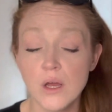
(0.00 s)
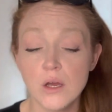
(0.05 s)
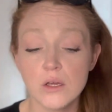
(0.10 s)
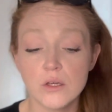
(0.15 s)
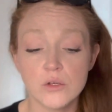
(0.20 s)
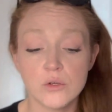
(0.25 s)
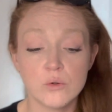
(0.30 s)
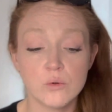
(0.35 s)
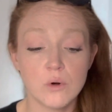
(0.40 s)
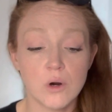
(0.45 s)

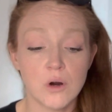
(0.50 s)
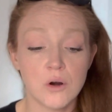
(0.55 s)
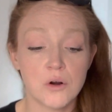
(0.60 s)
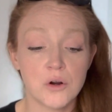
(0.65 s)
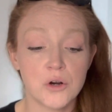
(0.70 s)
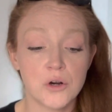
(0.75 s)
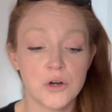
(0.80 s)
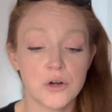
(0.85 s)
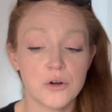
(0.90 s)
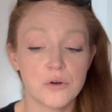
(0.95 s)
You
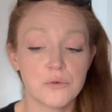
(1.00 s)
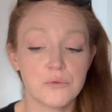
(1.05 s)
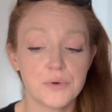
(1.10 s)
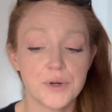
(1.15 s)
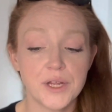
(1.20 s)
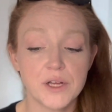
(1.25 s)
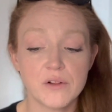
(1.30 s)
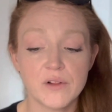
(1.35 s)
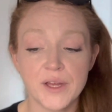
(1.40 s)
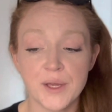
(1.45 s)
are
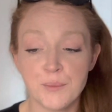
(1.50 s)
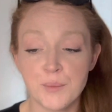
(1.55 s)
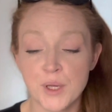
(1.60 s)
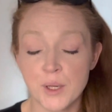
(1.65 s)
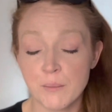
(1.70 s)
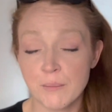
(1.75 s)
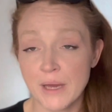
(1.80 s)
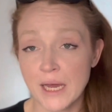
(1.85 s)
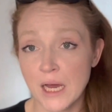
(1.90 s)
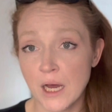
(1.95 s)

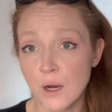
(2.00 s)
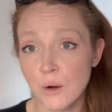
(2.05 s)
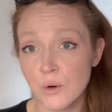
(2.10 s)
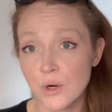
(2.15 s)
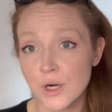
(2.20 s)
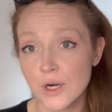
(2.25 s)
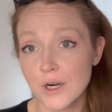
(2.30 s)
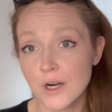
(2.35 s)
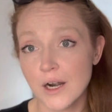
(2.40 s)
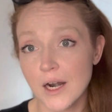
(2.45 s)
reclaiming
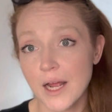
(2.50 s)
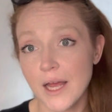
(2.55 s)
power,